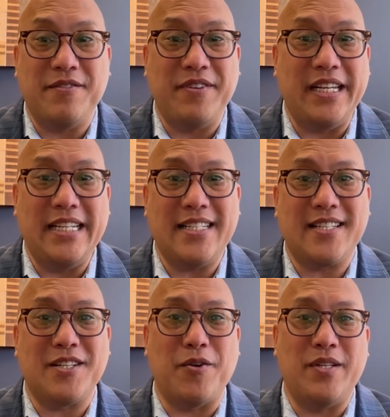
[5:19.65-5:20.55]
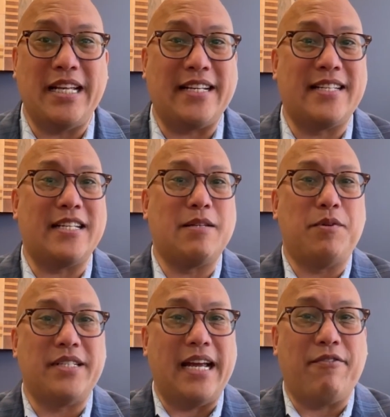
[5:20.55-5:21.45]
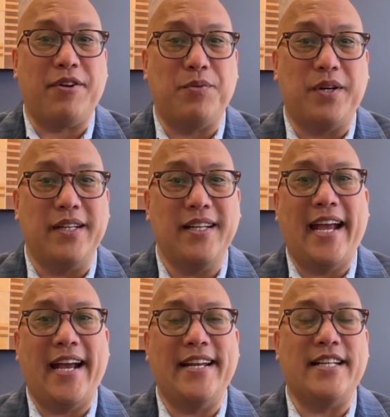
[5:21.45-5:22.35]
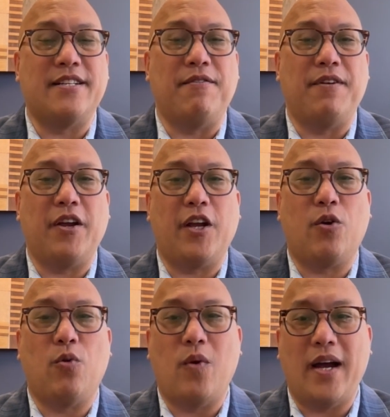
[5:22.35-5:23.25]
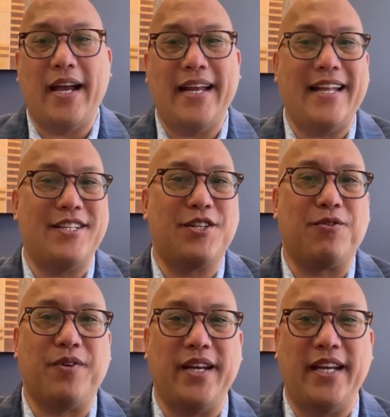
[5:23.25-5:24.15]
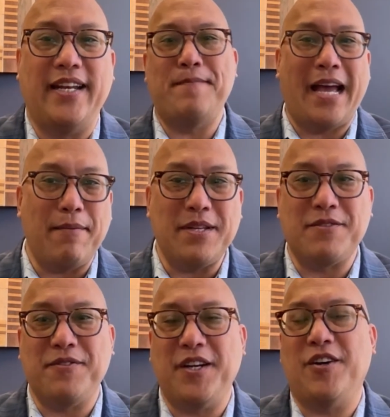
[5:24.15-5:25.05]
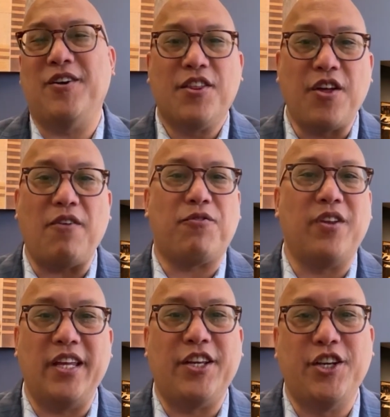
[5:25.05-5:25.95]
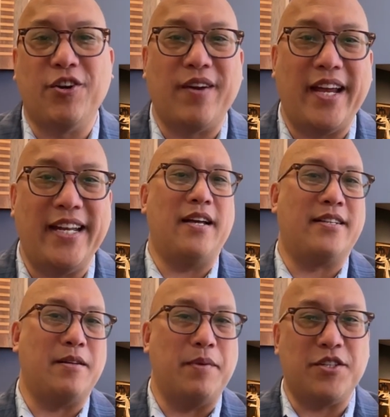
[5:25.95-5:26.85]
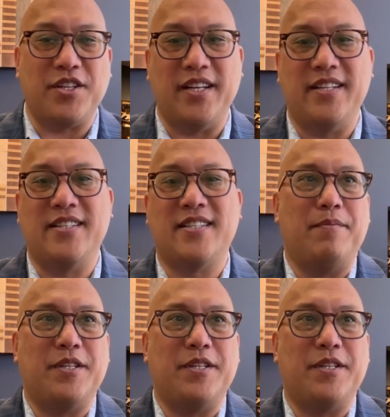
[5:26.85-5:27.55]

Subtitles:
fees, so it's accessible to everyone, and it's a very quiet and serene atmosphere, thoughtfully curated exhibitions,